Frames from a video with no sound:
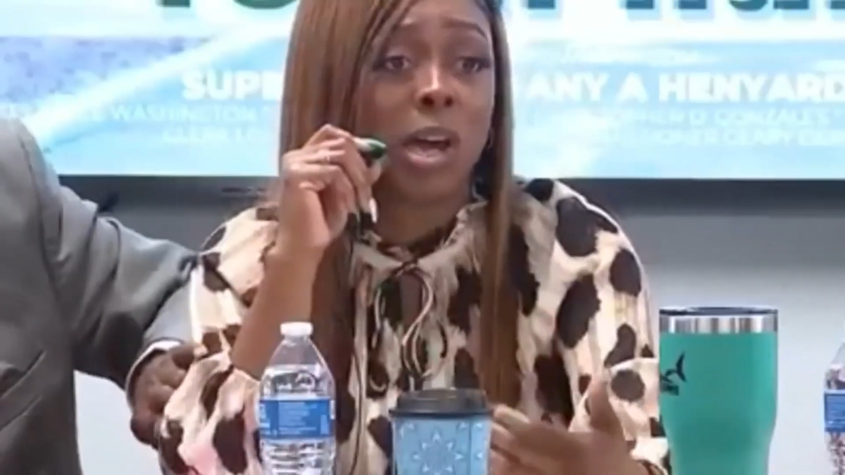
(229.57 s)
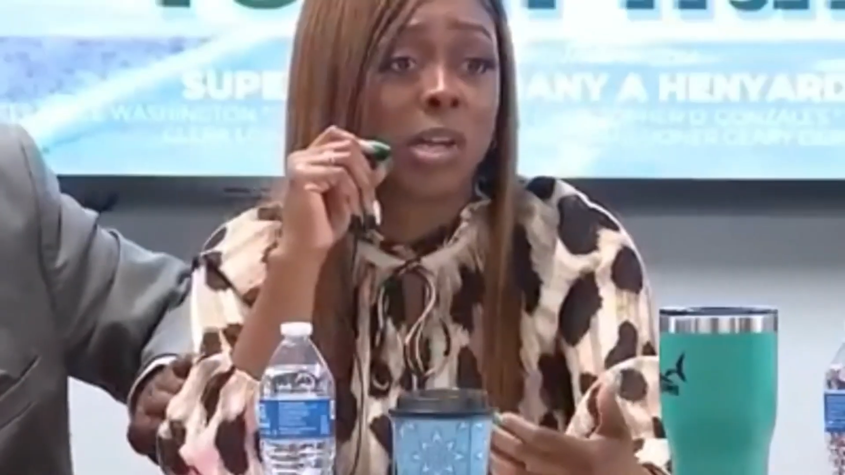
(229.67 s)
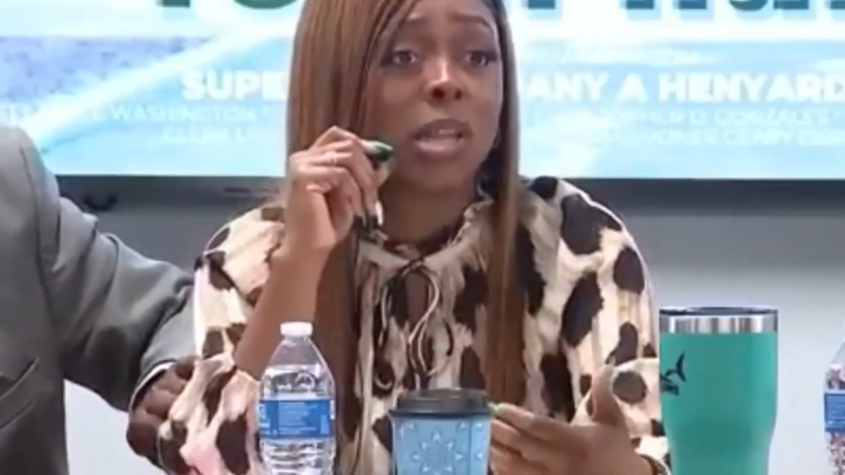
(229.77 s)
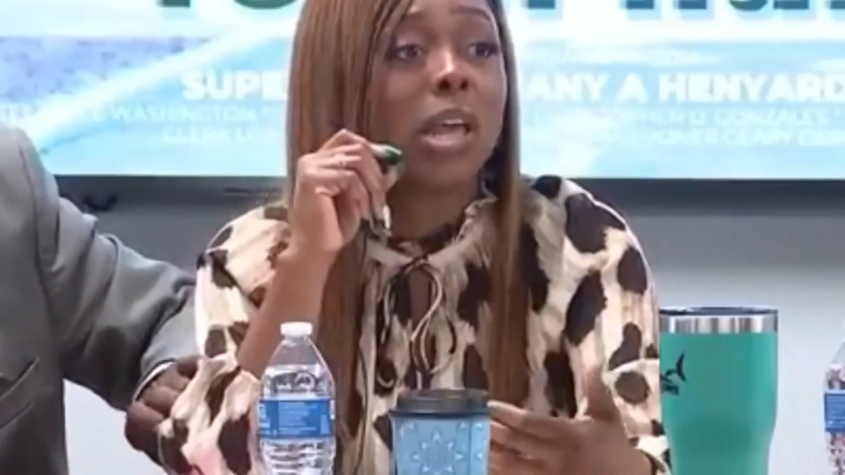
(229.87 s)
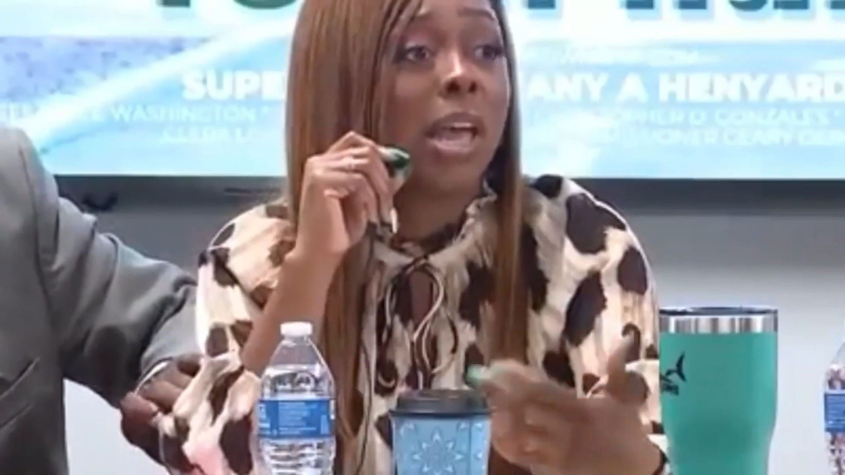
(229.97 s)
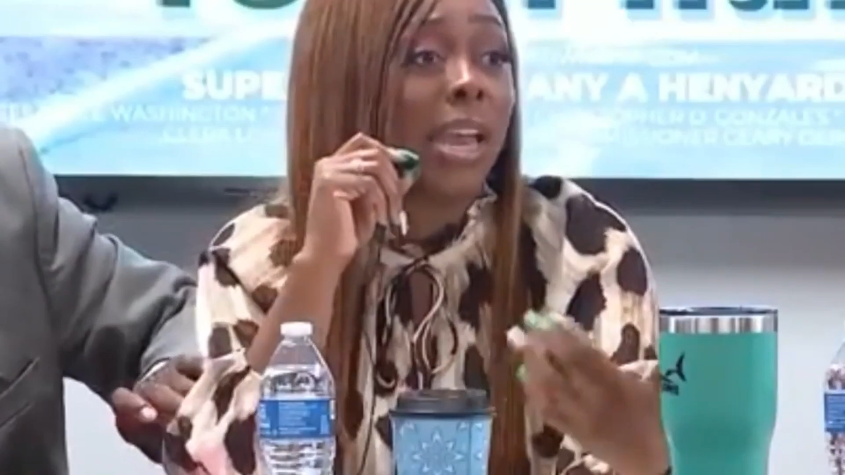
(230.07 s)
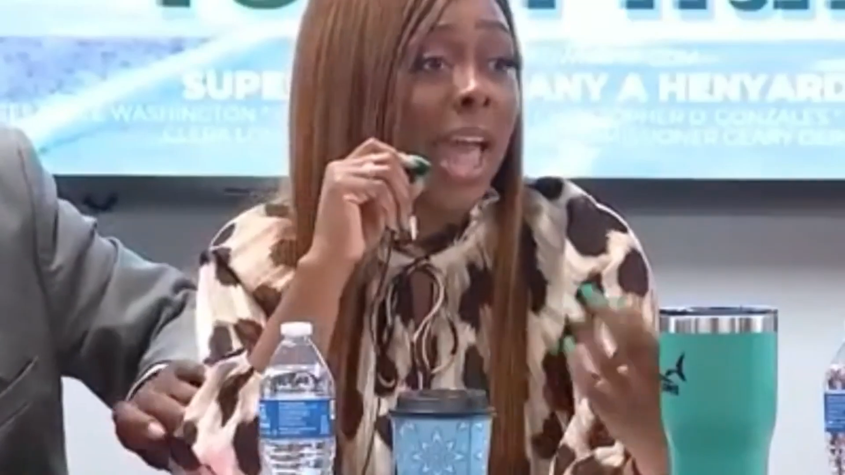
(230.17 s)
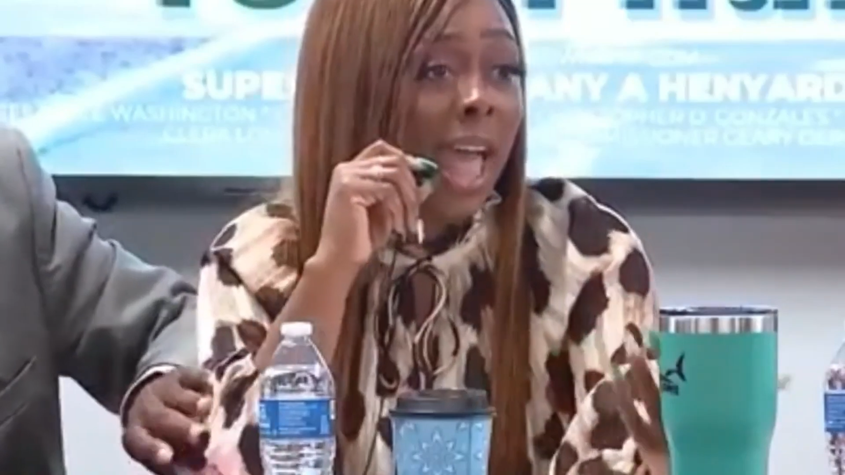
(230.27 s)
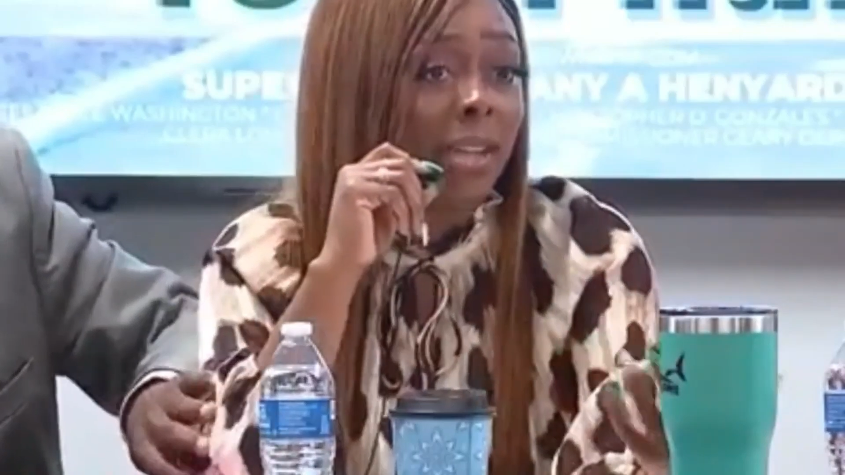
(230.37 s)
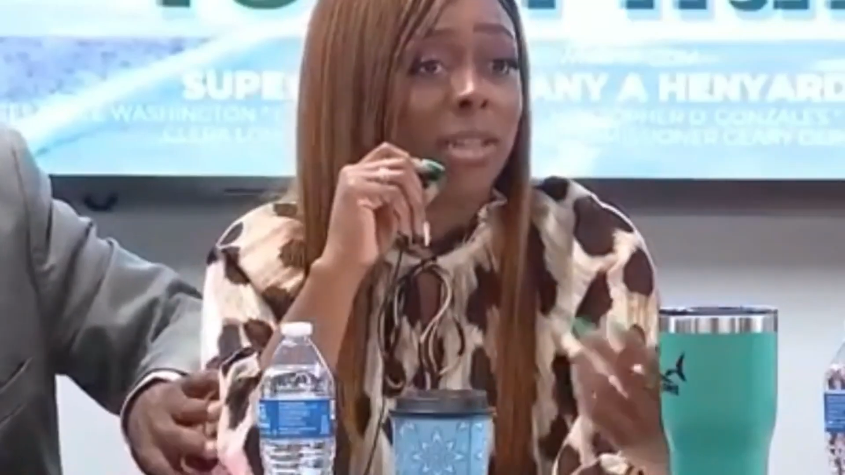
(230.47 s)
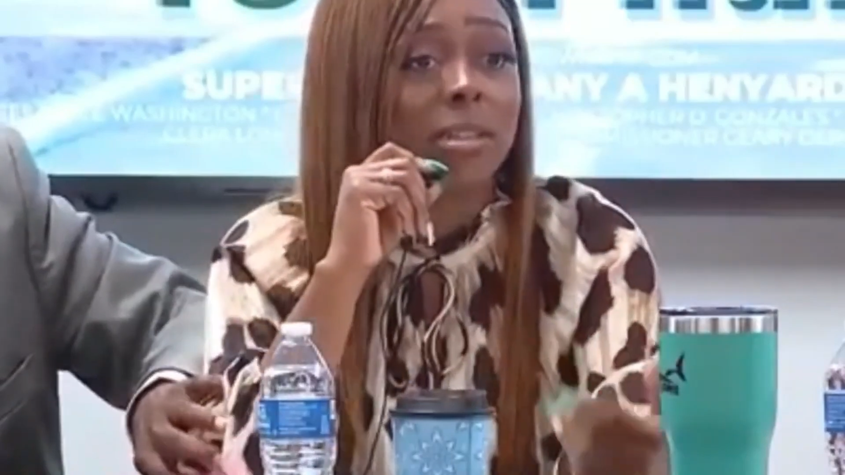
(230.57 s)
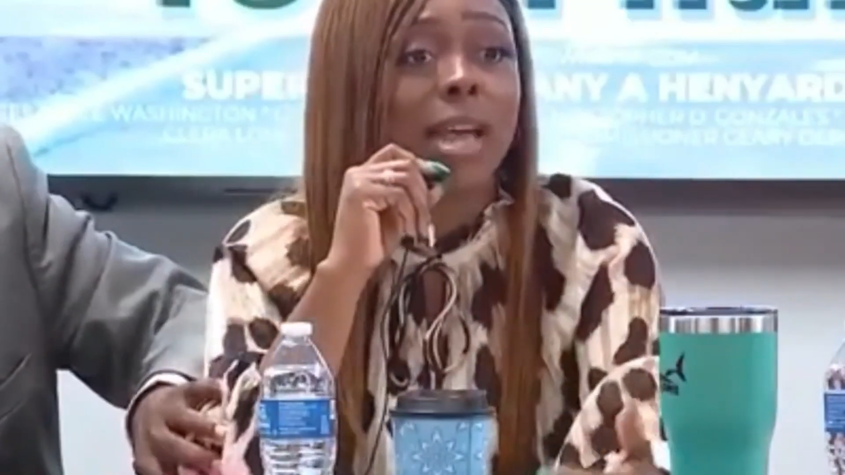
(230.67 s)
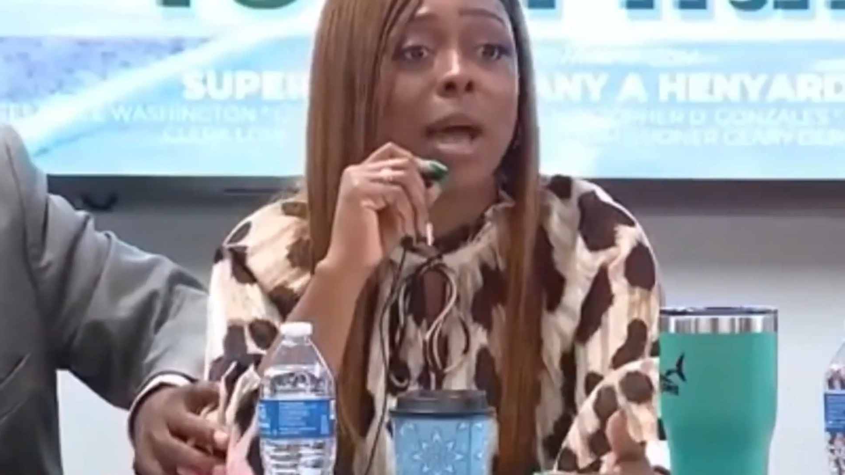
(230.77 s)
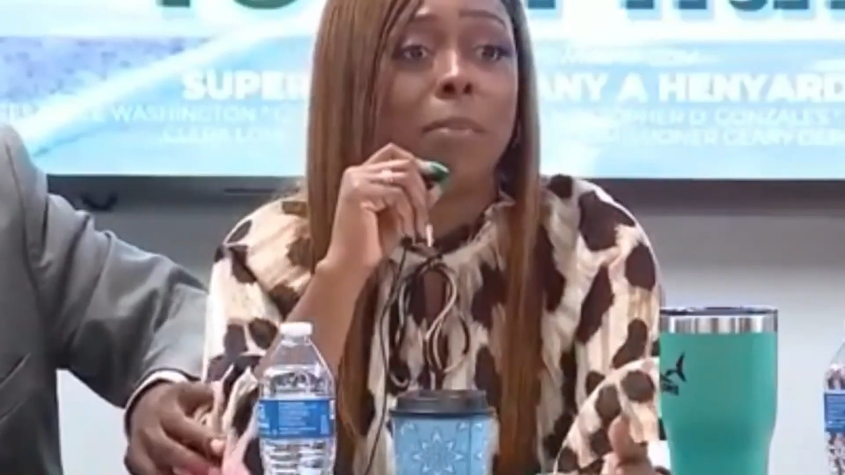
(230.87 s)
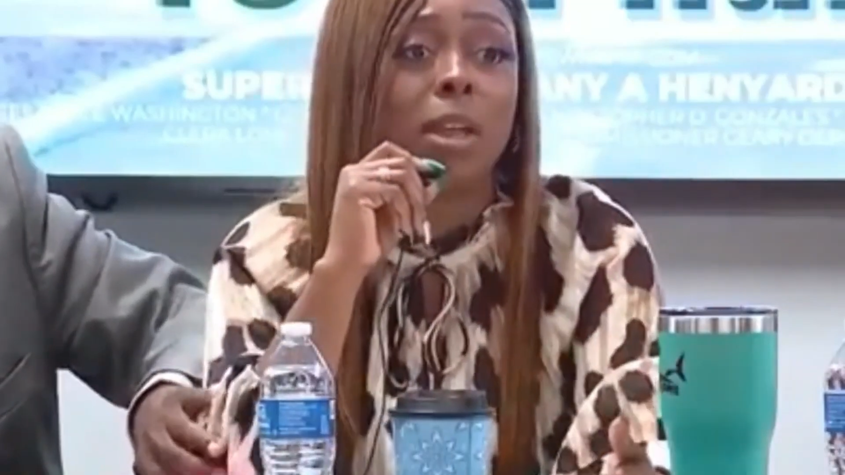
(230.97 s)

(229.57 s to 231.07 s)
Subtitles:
out. It's a mess.